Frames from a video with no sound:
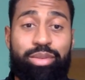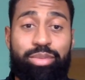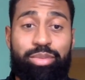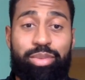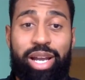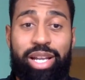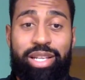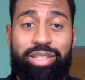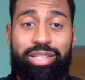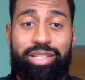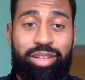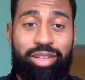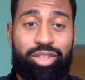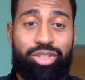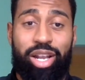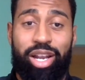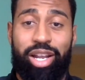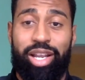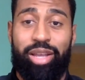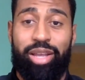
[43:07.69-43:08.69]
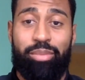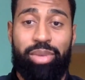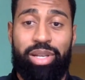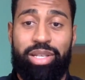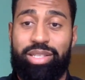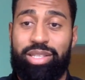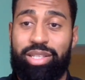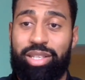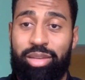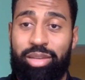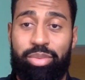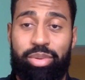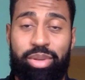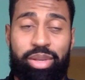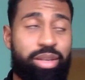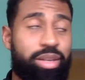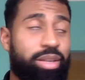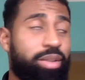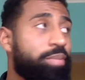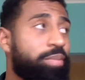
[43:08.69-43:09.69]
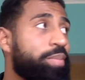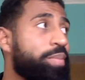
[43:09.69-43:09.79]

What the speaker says: but I still try to get my sleep in.